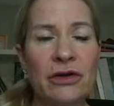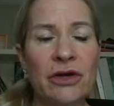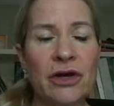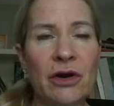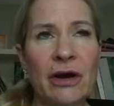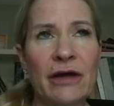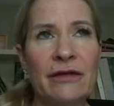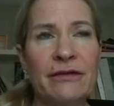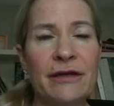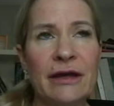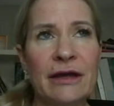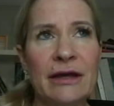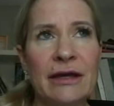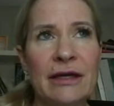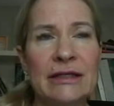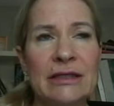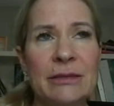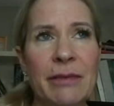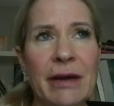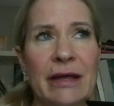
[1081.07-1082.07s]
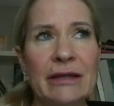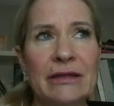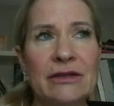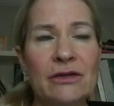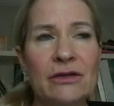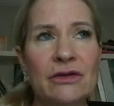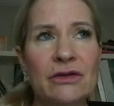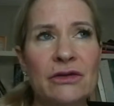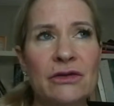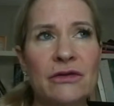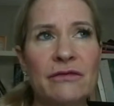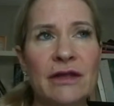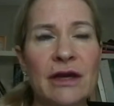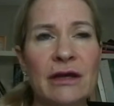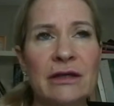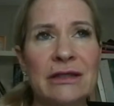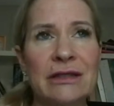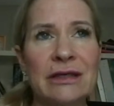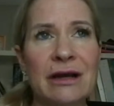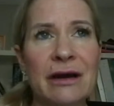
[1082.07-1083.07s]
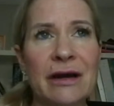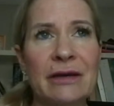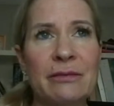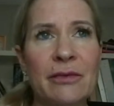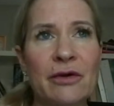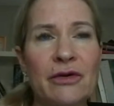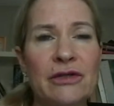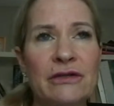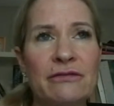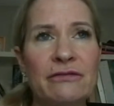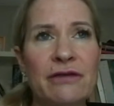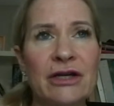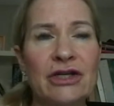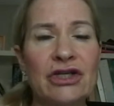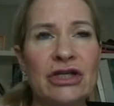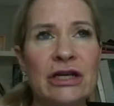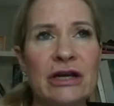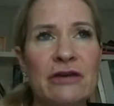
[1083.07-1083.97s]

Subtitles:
I think it depends on sort of the underlying motivation.